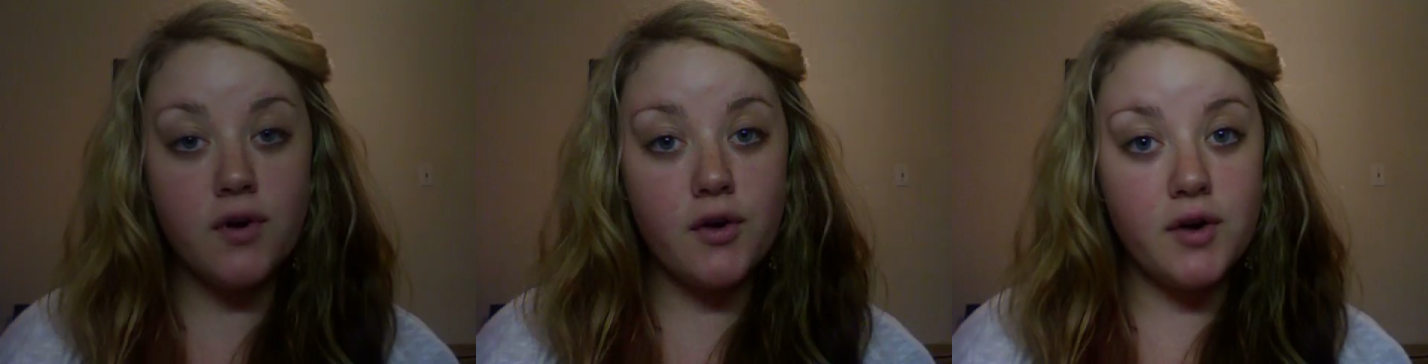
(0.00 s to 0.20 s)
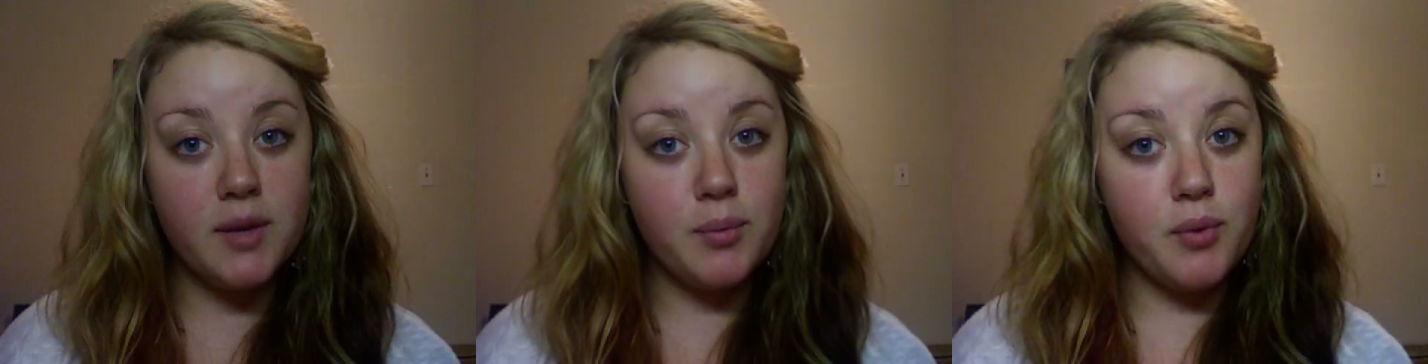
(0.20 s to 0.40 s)
I've
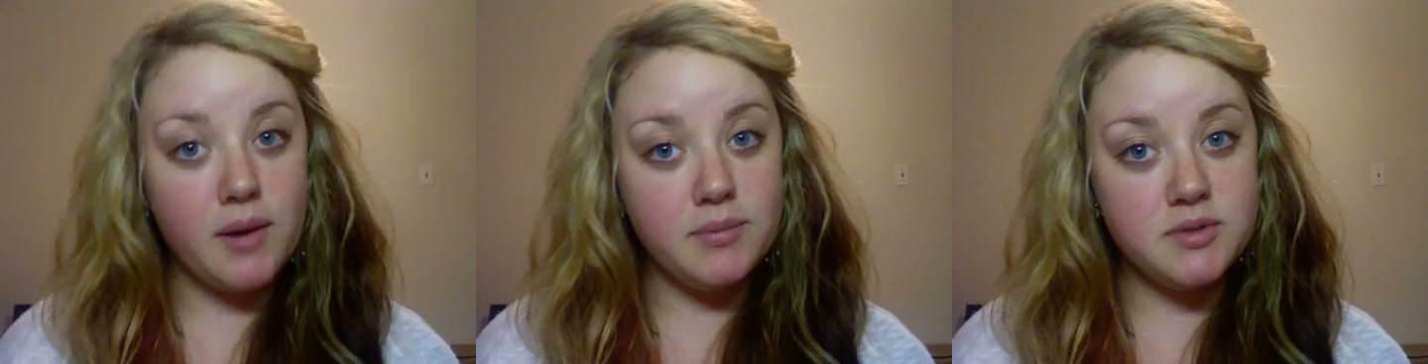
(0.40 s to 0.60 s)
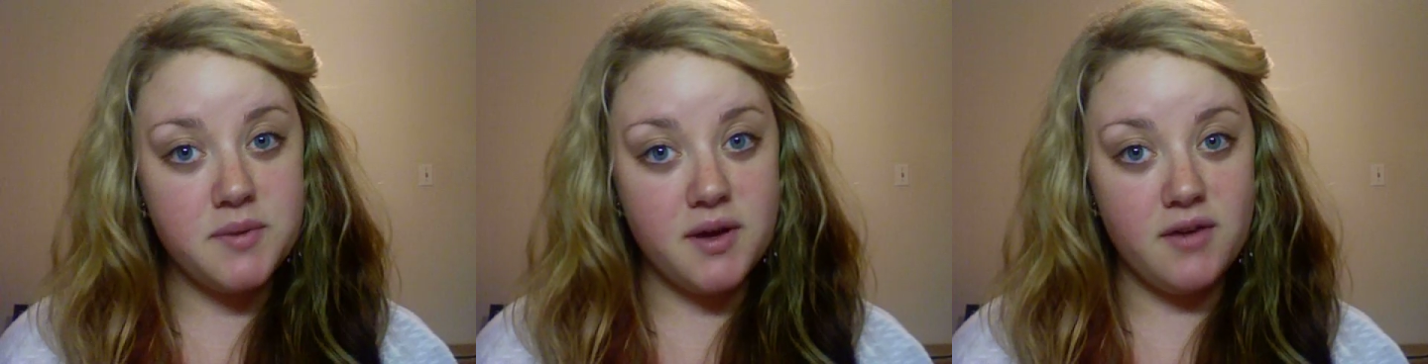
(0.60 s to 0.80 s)
already
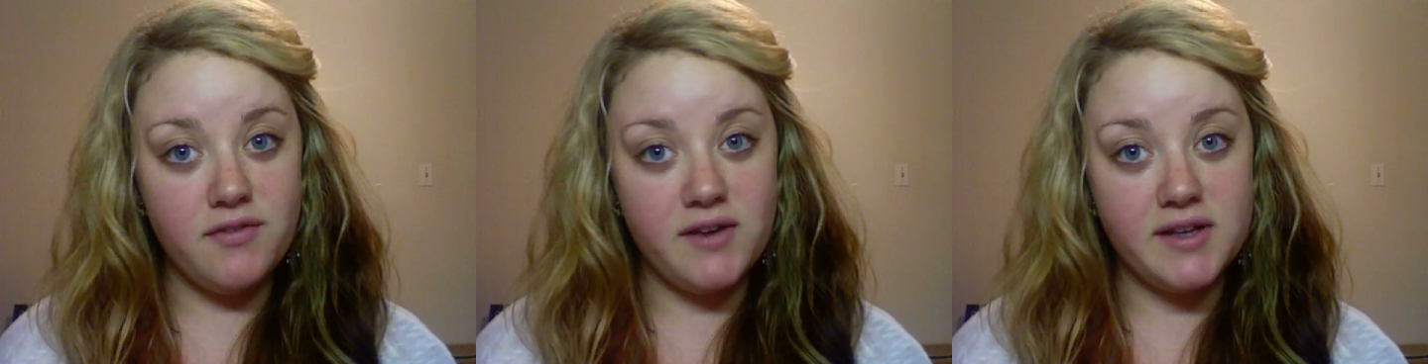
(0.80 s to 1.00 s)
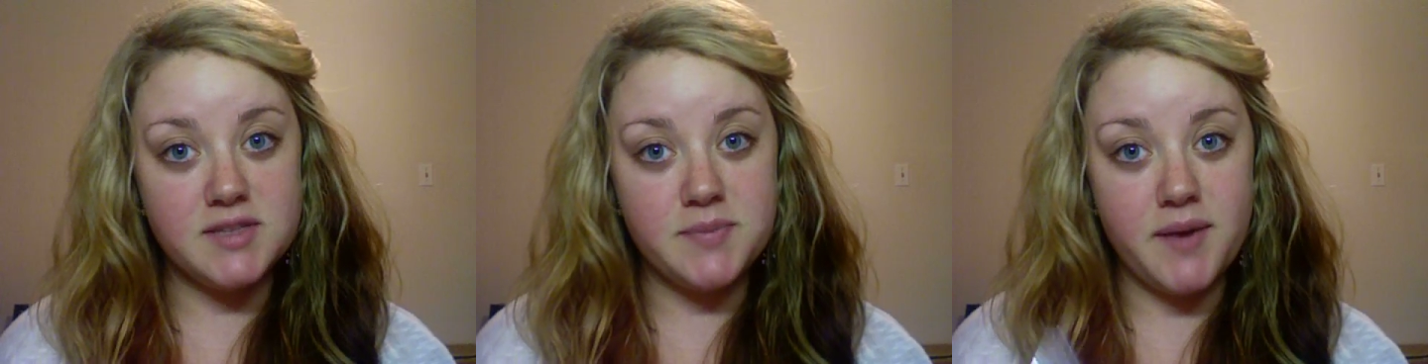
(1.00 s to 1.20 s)
prepped my
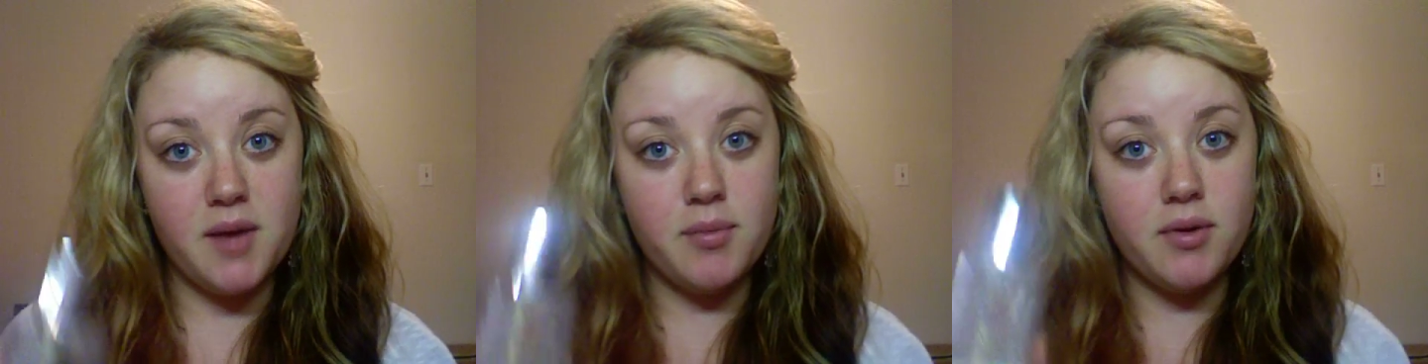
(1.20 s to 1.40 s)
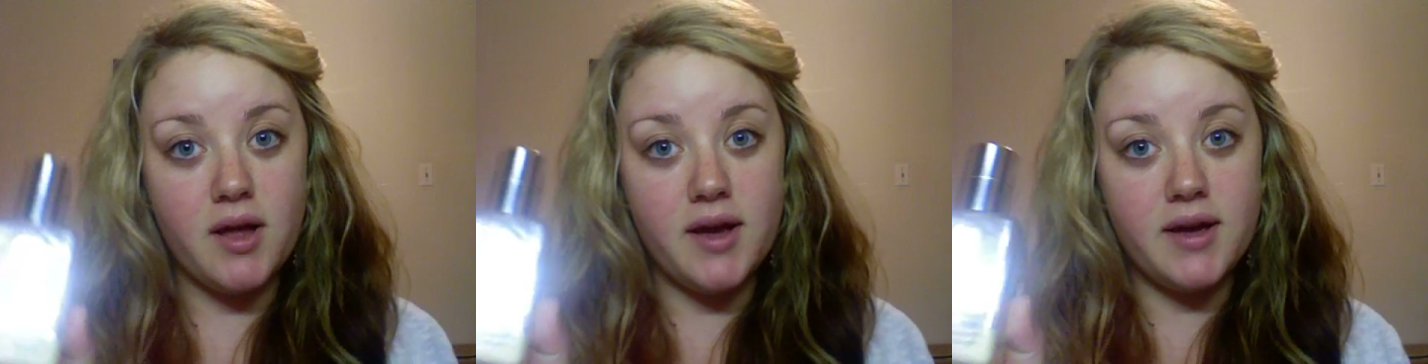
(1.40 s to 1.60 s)
face by
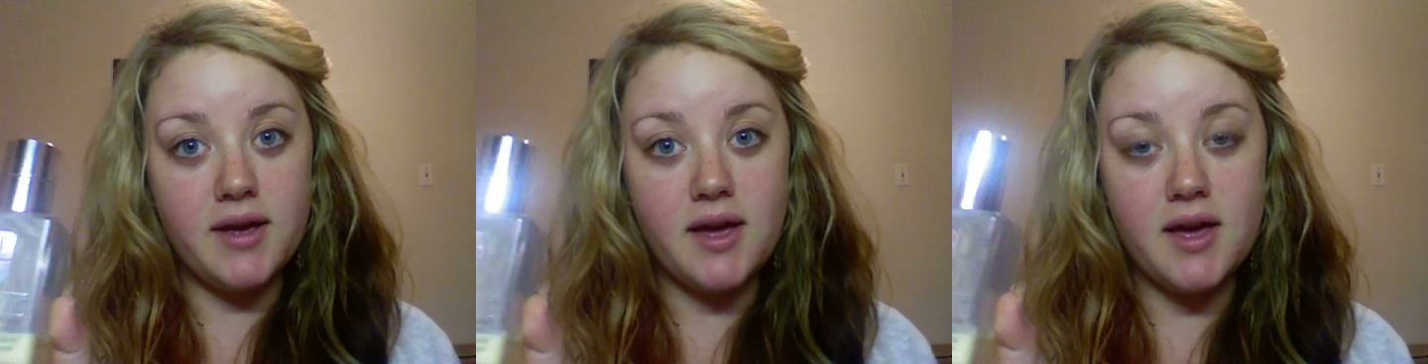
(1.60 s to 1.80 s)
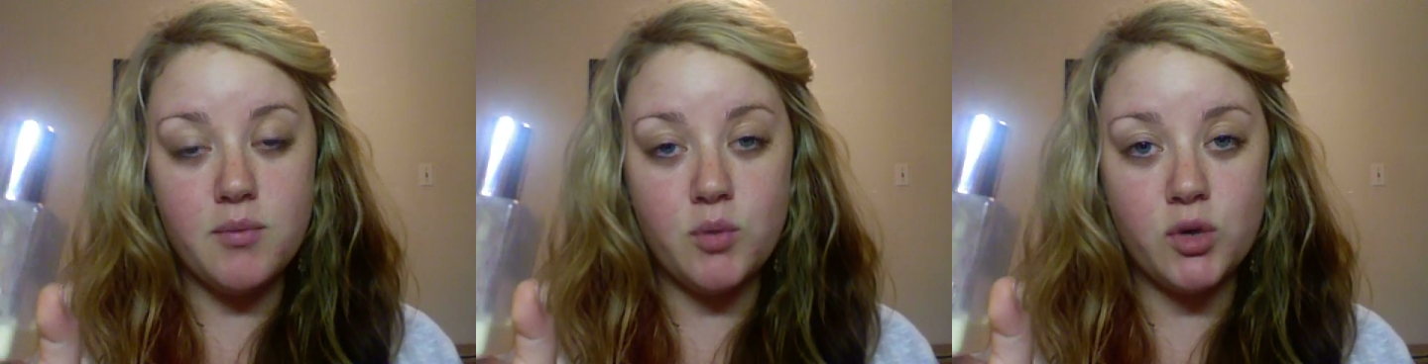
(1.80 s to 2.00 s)

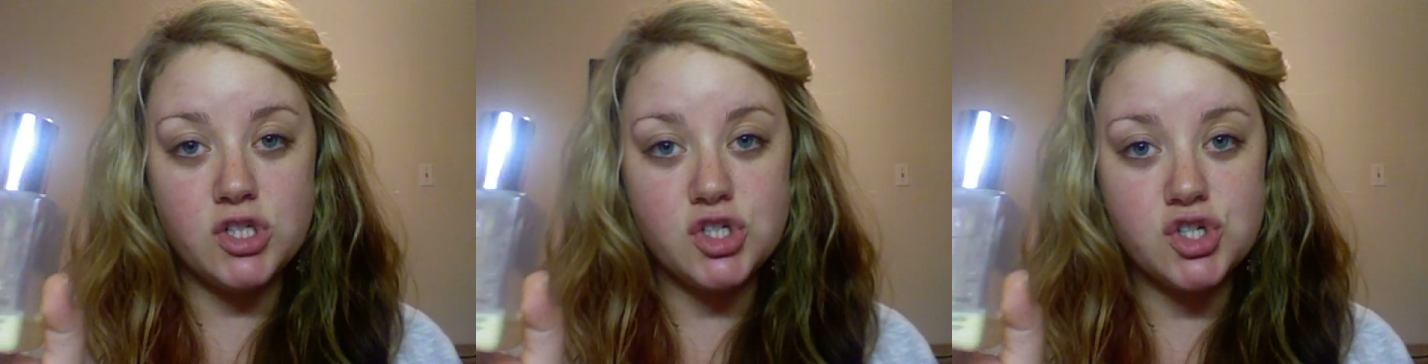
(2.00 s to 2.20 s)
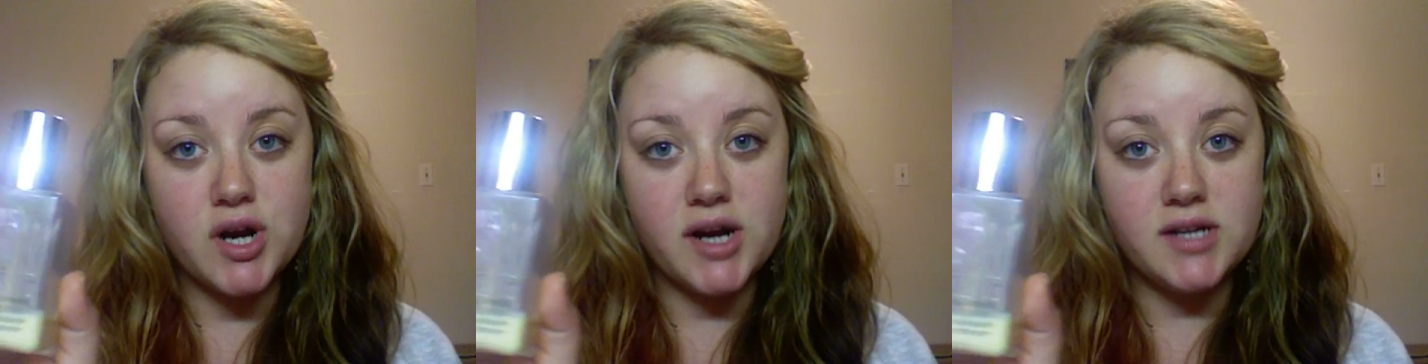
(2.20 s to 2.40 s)
applying a
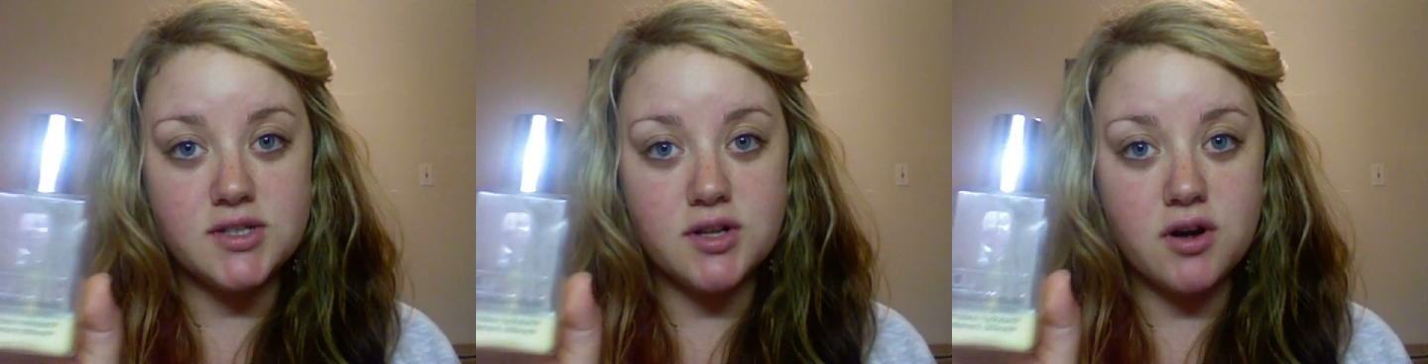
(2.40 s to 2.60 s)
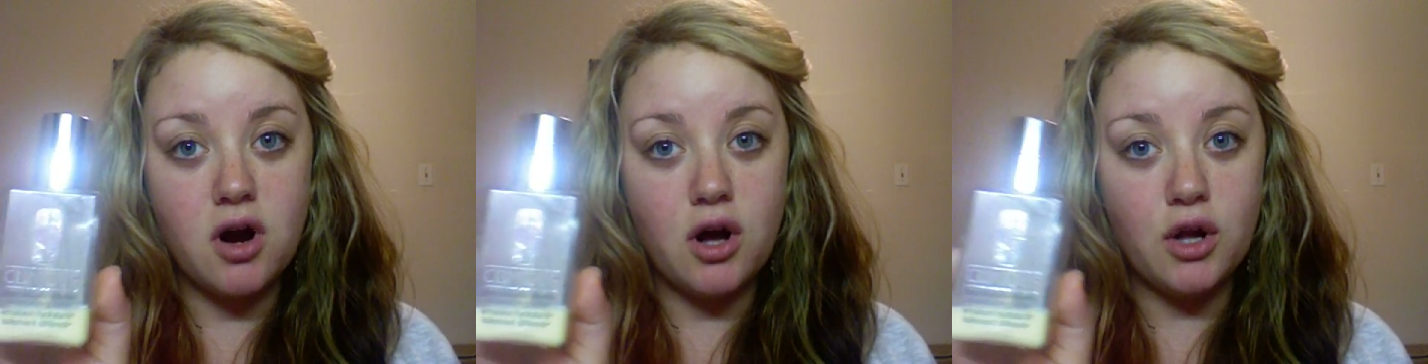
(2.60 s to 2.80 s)

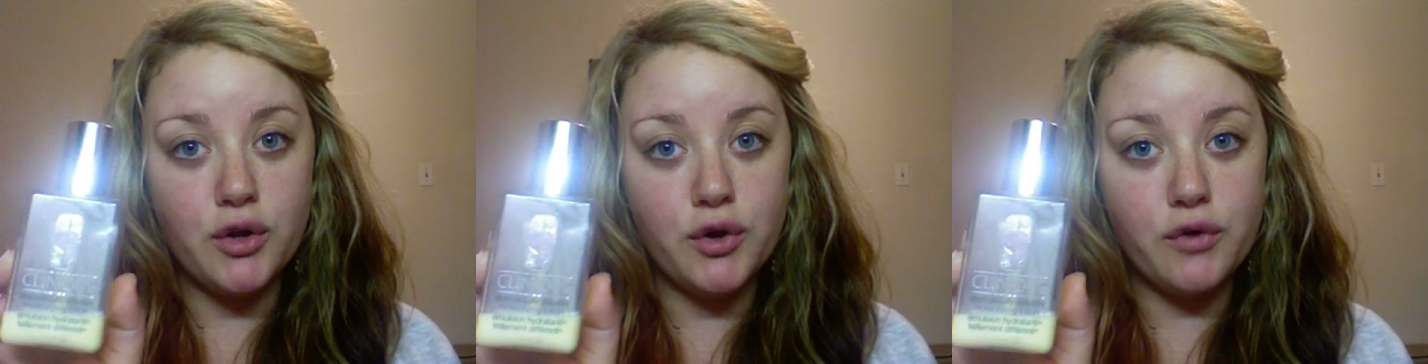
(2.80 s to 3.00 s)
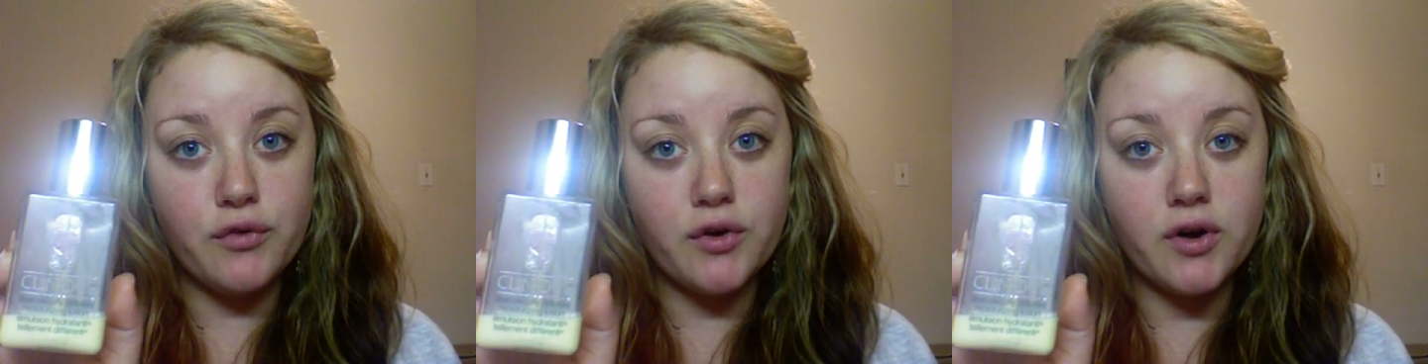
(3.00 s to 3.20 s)
moisturizer
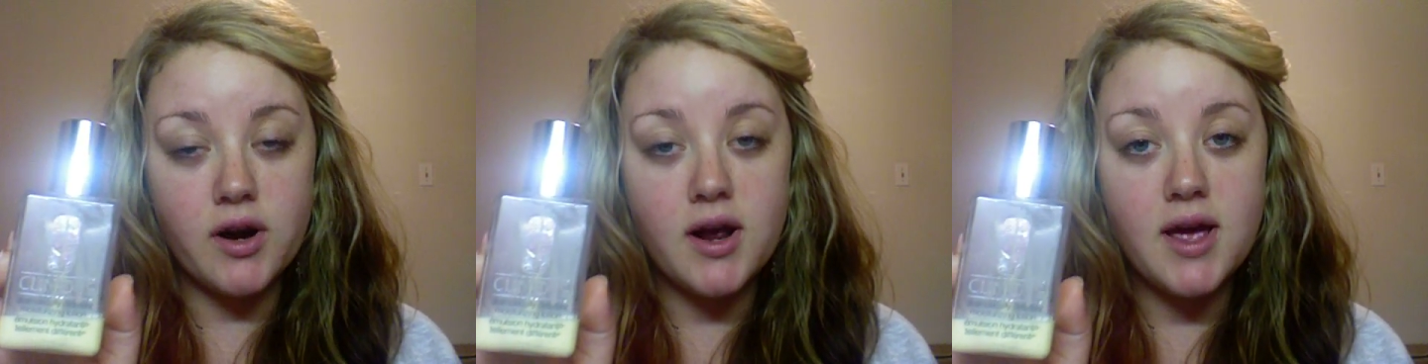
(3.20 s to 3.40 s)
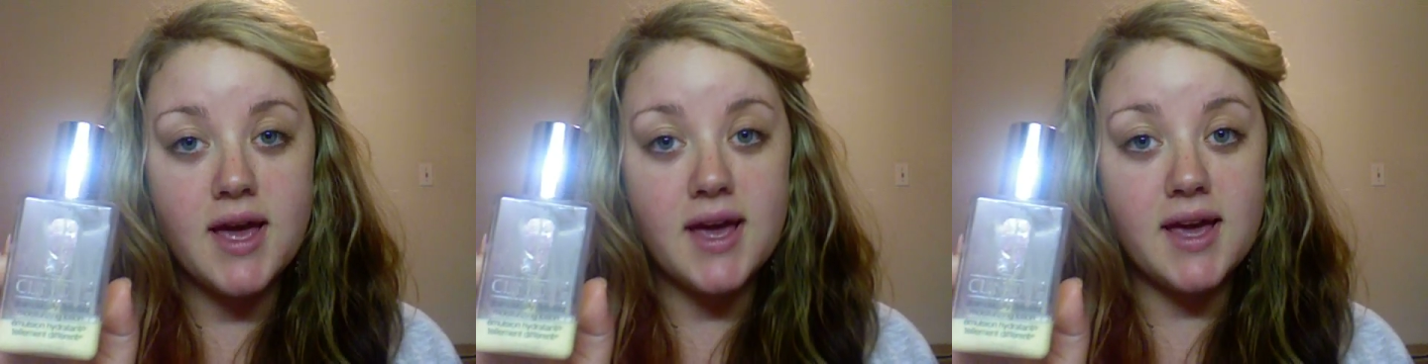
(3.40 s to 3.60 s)
all over